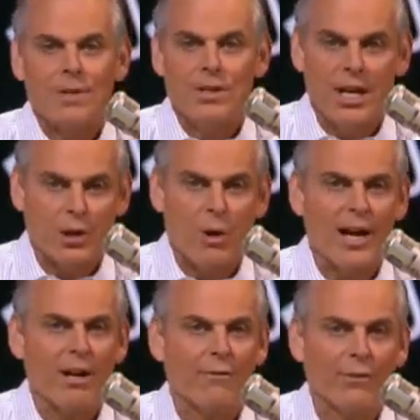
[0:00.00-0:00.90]
Nick
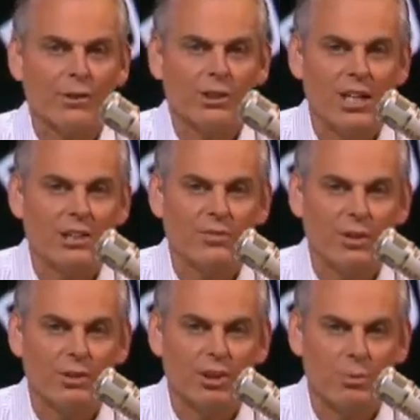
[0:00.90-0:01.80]
Wright on First Things
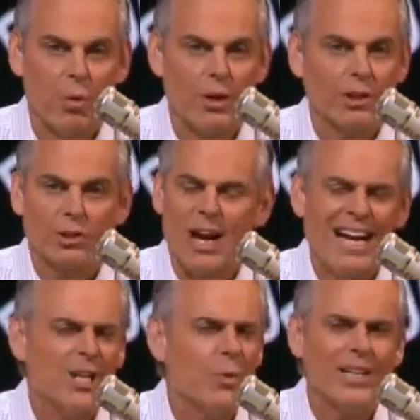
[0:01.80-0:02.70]
First this morning
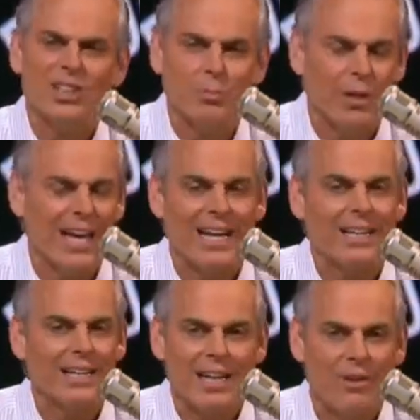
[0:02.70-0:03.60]
tried to
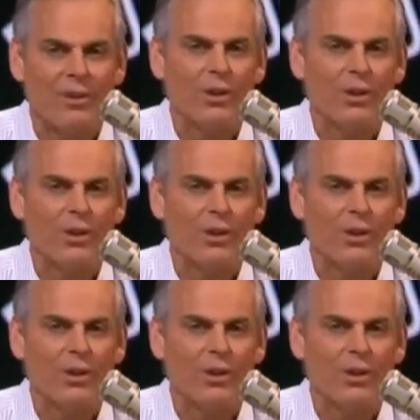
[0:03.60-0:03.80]
explain Kevin